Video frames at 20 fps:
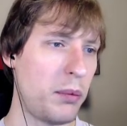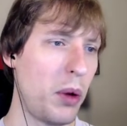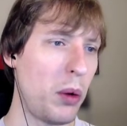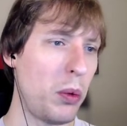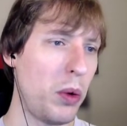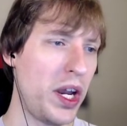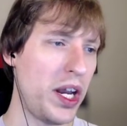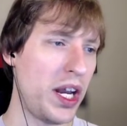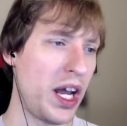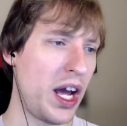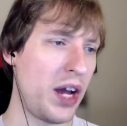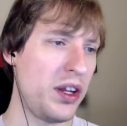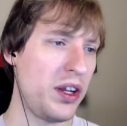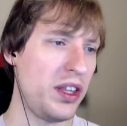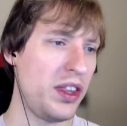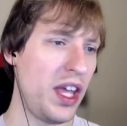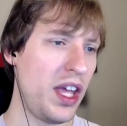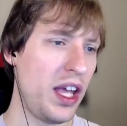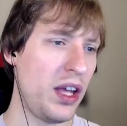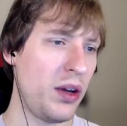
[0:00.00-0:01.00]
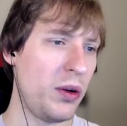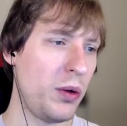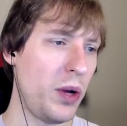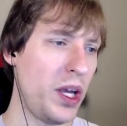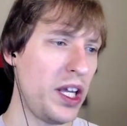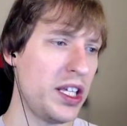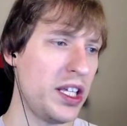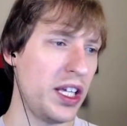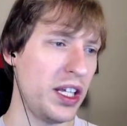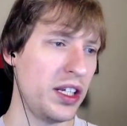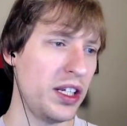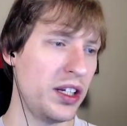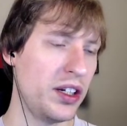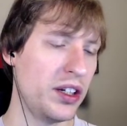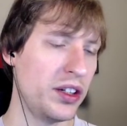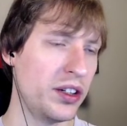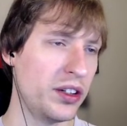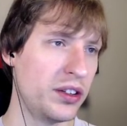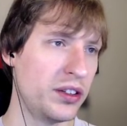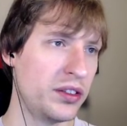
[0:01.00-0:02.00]
But wait, how did the AoA get
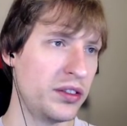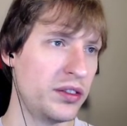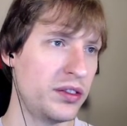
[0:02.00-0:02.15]
here?